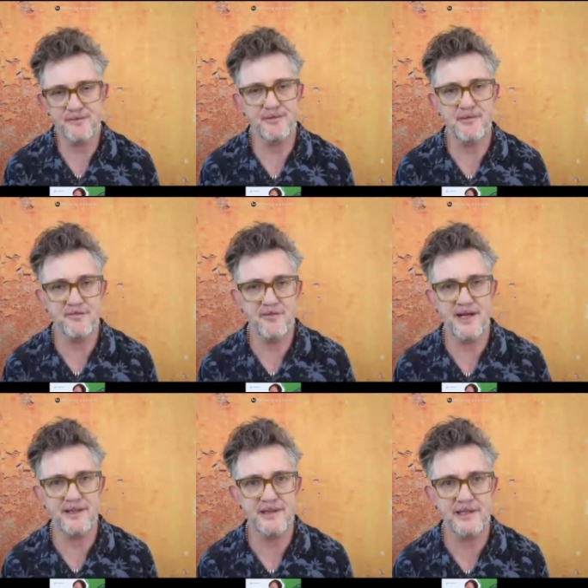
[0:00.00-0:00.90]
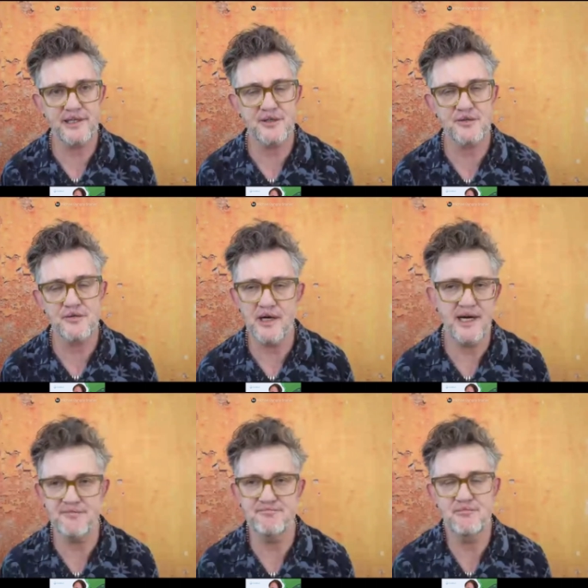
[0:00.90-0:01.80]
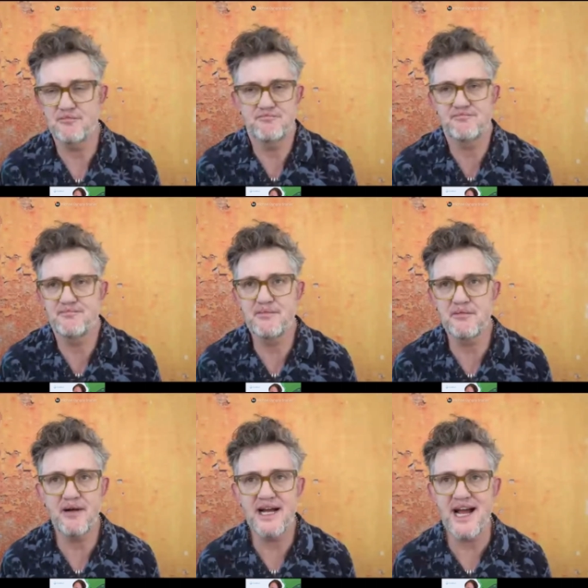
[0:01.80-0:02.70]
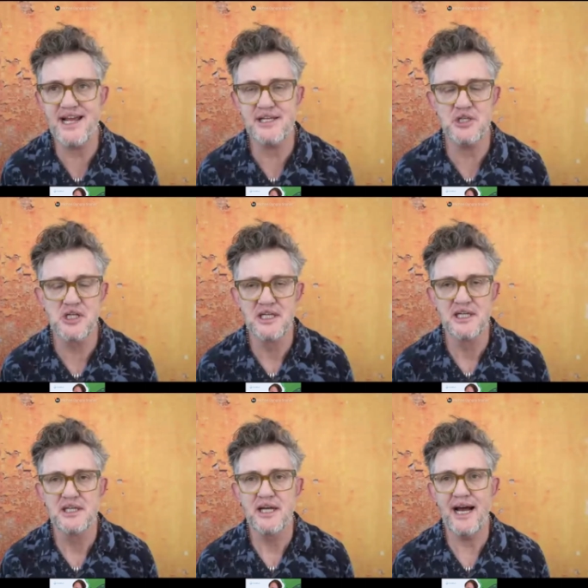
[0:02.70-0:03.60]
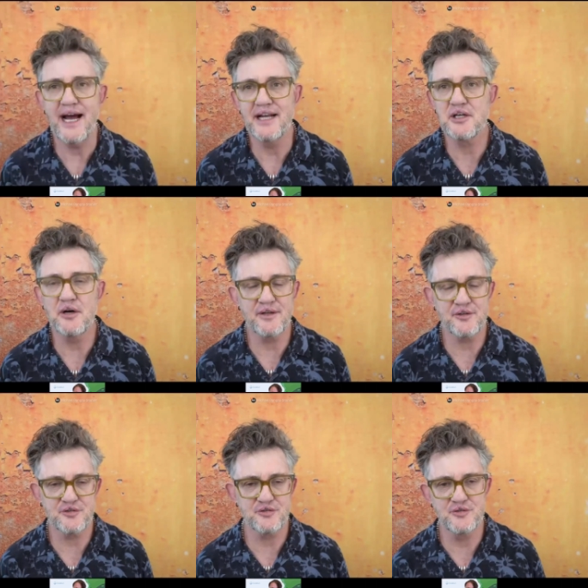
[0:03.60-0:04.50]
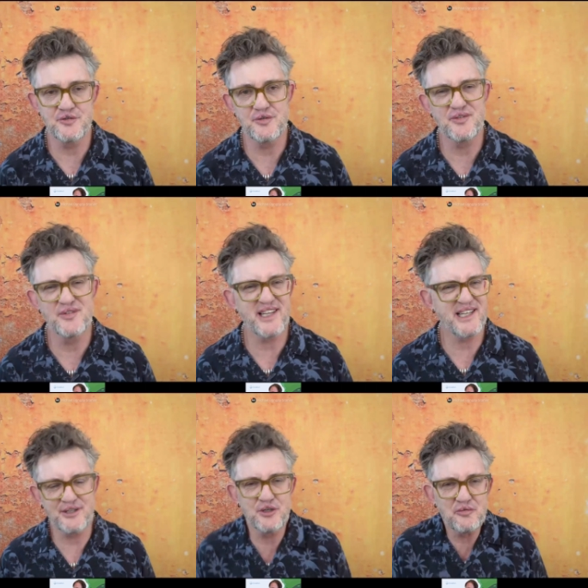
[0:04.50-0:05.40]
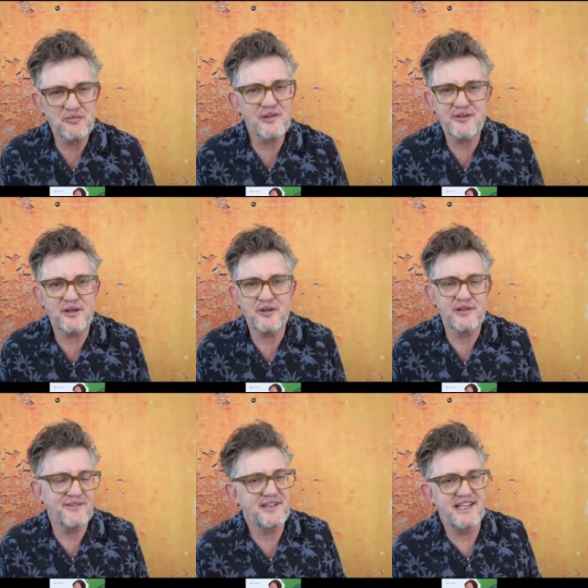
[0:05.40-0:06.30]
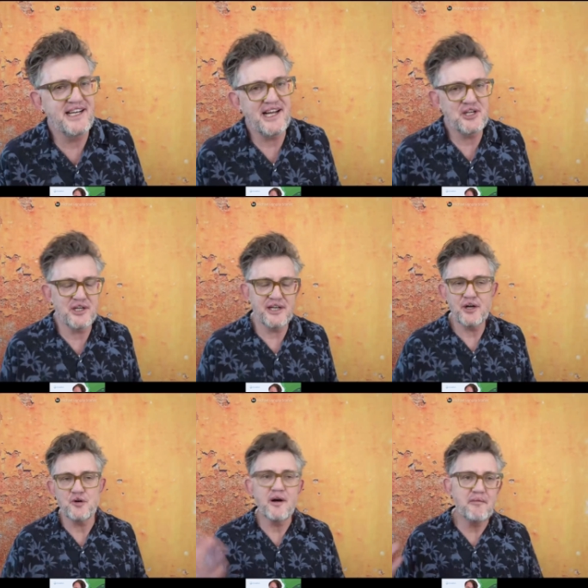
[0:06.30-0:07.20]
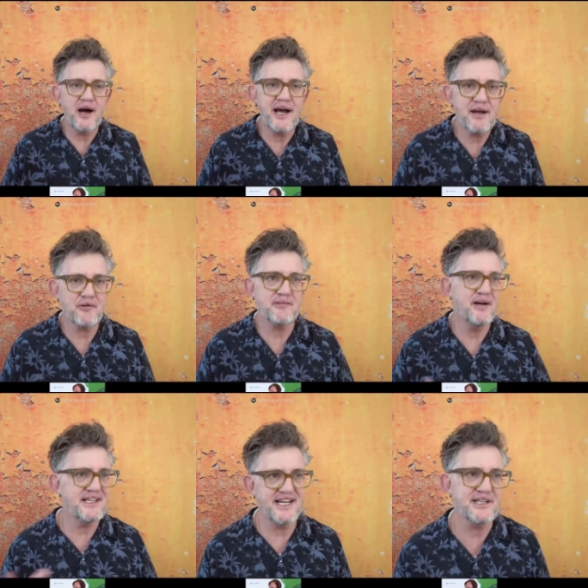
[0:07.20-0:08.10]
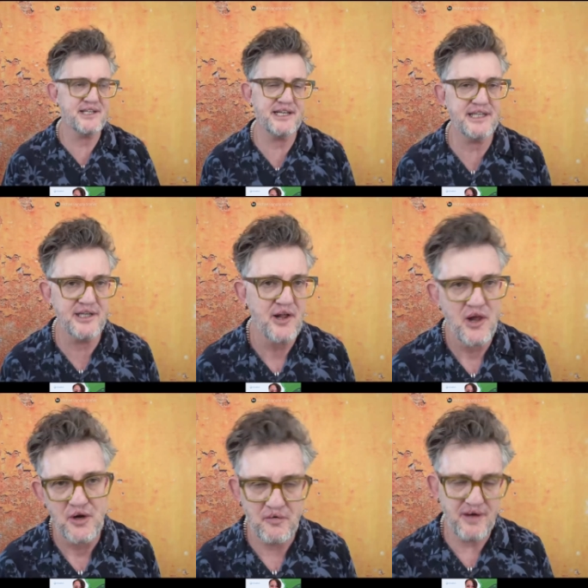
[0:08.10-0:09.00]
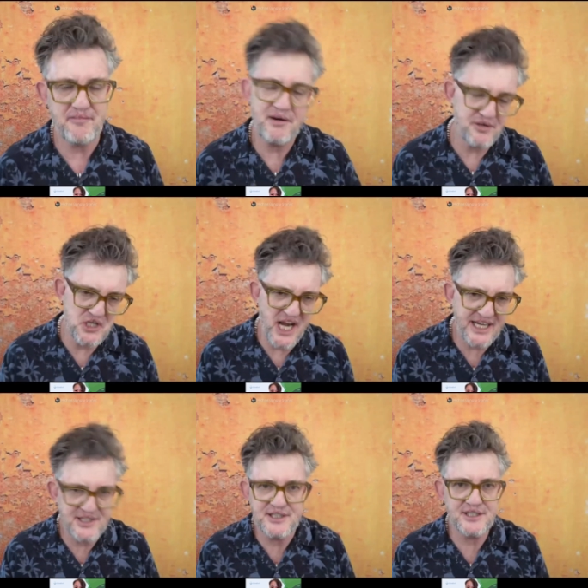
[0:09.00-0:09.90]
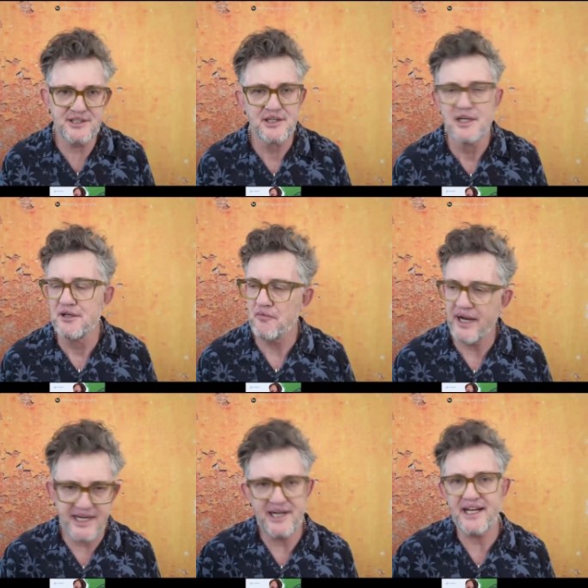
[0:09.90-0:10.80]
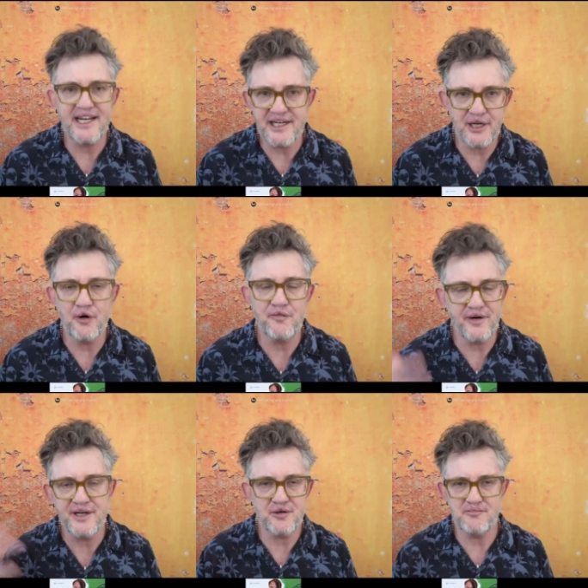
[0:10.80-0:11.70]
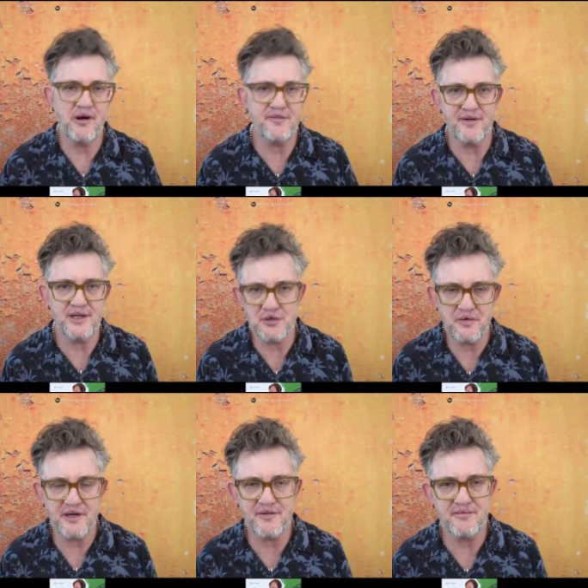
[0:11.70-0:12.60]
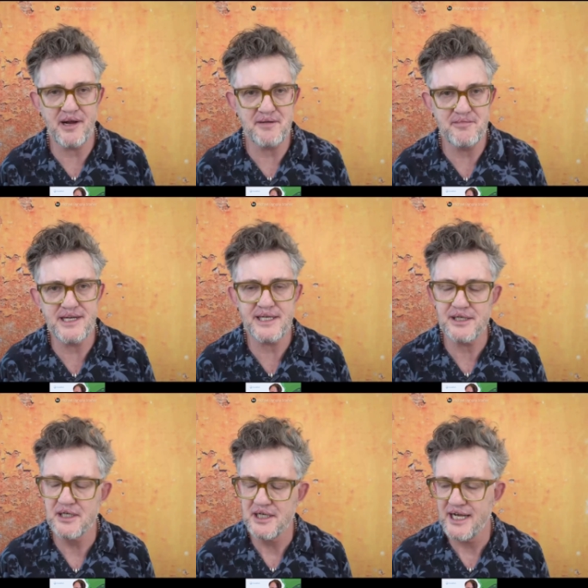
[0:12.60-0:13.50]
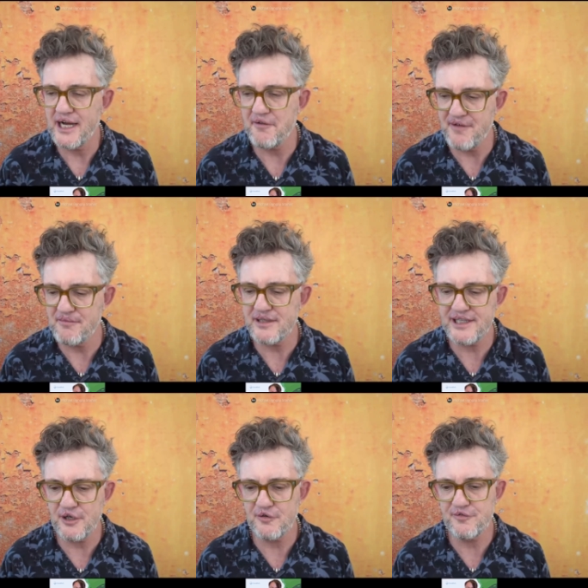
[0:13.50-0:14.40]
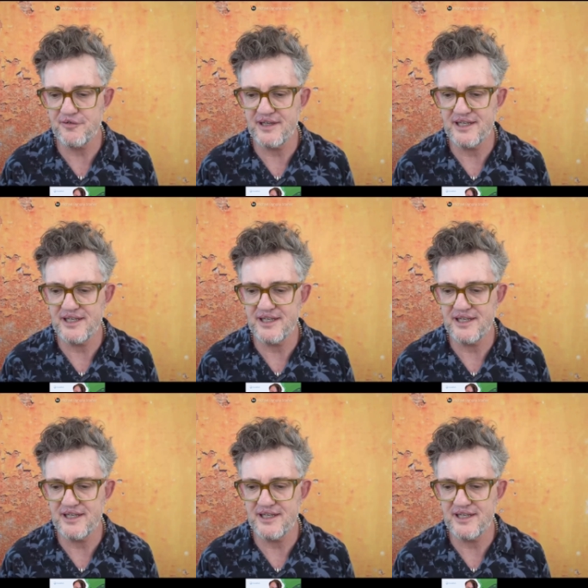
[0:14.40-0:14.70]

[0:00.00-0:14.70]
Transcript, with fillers: with my friends, you know, uh, people my age, and going through this, the normal struggles of a teenager. You know, who am I? What's my identity? Why am I rejected? Why can't I get a girlfriend or a boyfriend or whatever it might be? And I found myself